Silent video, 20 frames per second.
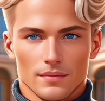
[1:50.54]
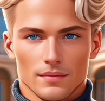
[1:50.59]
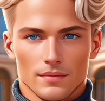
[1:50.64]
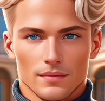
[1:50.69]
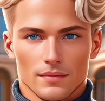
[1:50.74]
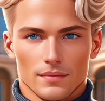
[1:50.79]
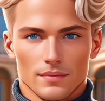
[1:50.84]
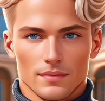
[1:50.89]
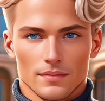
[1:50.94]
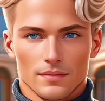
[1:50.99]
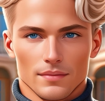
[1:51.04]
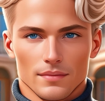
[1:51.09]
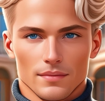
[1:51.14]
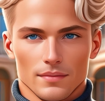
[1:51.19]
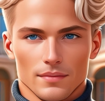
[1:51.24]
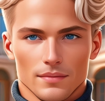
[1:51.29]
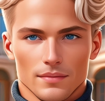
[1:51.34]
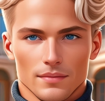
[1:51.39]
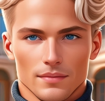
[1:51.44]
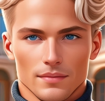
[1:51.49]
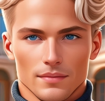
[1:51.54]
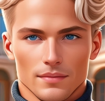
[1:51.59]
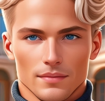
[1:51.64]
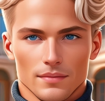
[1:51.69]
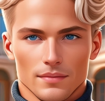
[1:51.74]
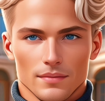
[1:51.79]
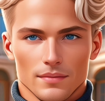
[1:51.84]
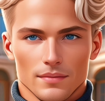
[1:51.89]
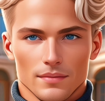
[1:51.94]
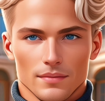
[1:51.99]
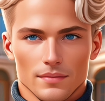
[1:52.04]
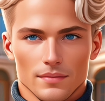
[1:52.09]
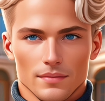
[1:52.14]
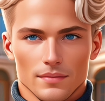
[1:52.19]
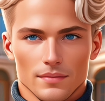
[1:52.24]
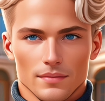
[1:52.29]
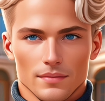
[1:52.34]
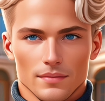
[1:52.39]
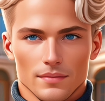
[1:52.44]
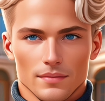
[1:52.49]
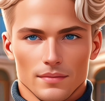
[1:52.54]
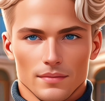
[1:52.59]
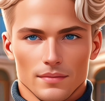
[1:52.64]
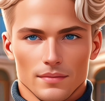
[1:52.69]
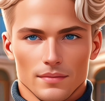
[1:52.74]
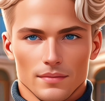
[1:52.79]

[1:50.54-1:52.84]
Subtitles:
[no speech]